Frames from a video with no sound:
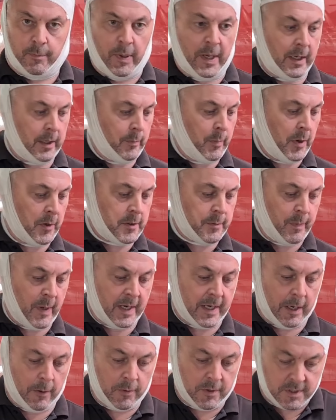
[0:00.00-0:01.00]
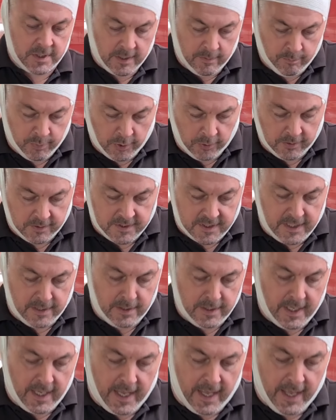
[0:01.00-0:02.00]
the pedal box back out because it bolts
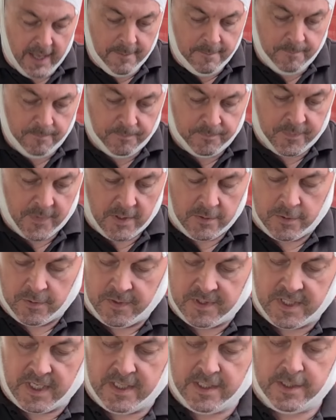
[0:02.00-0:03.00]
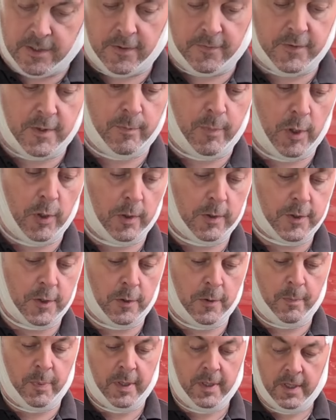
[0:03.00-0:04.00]
in there. So it's easy enough to bolt
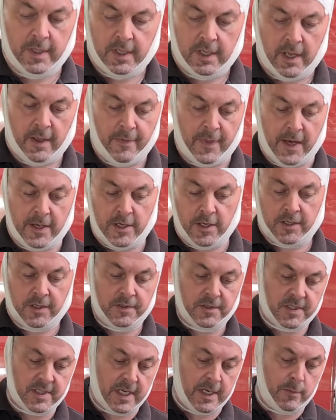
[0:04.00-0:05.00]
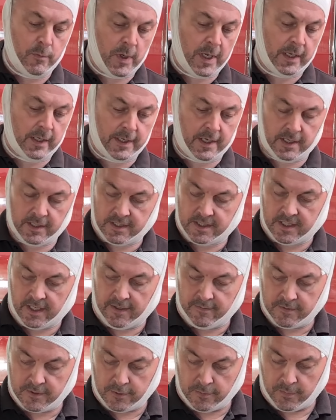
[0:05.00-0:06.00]
up, and then you can seam weld it as
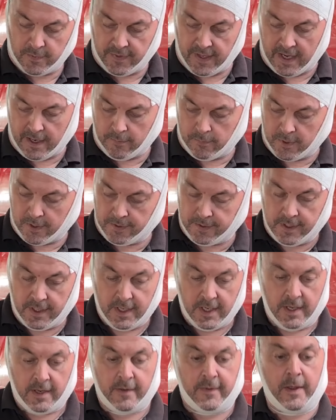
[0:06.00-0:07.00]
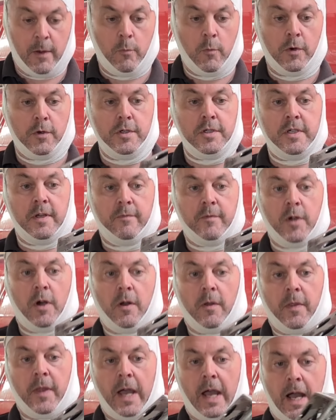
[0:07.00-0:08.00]
Steve's done with that one. And then once you've
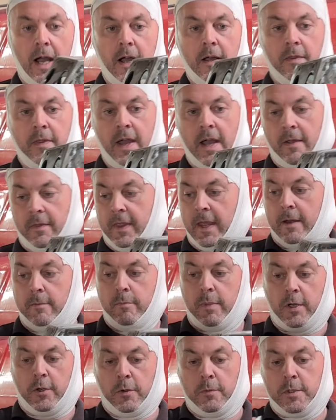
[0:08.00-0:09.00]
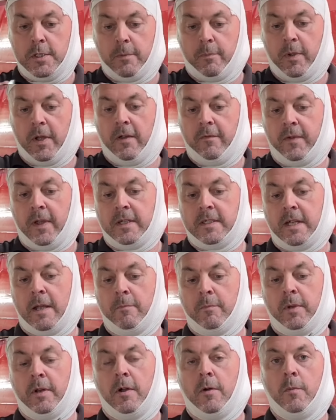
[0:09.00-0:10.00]
got that, that then becomes your perfect
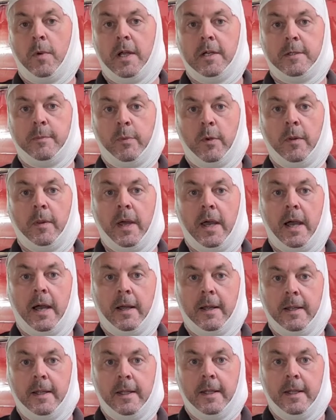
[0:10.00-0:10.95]
template on where to put that.